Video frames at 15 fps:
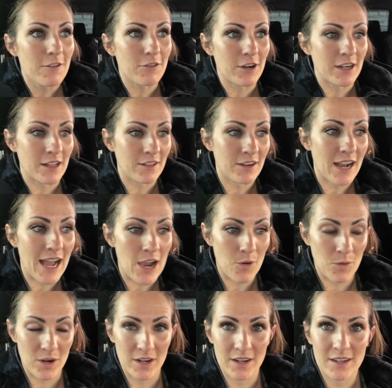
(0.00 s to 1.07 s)
for another
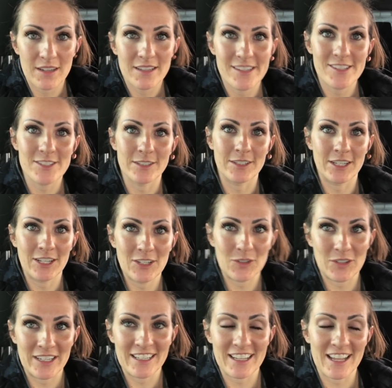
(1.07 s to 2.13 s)
hour. So I'm gonna
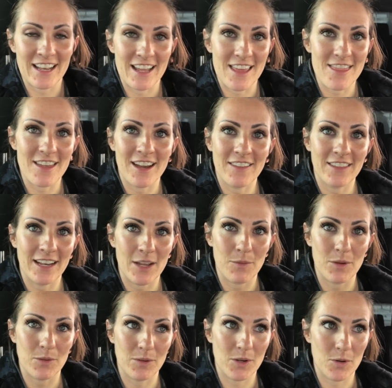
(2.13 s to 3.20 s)
do it, and I thought that I
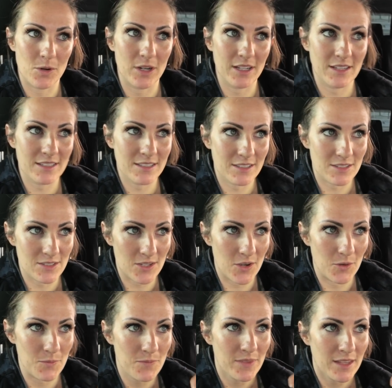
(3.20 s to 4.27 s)
would record it.
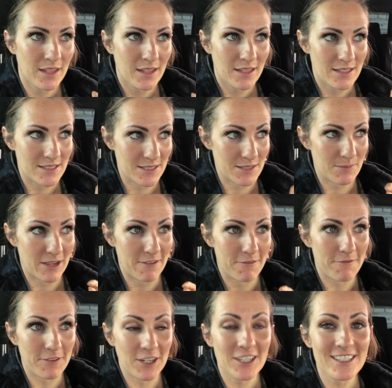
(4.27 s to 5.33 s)
So this is my
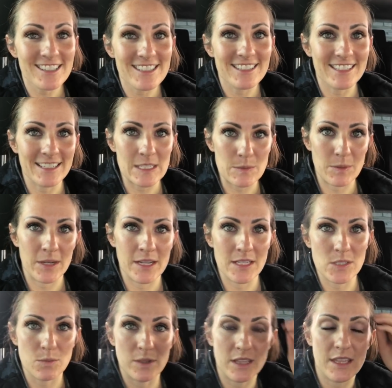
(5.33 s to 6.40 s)
first
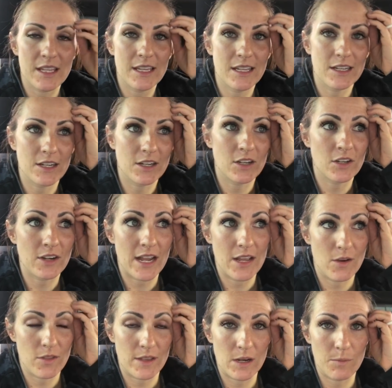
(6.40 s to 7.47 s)
experience with
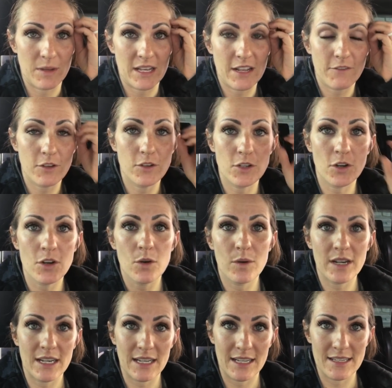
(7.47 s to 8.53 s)
cryotherapy. And if you don't know
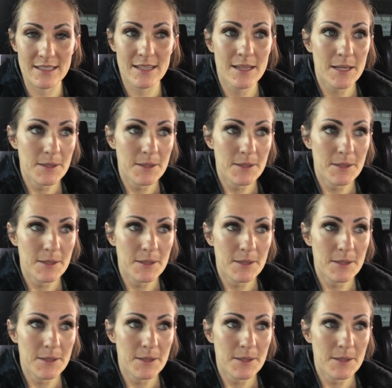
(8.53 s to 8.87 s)
what it is,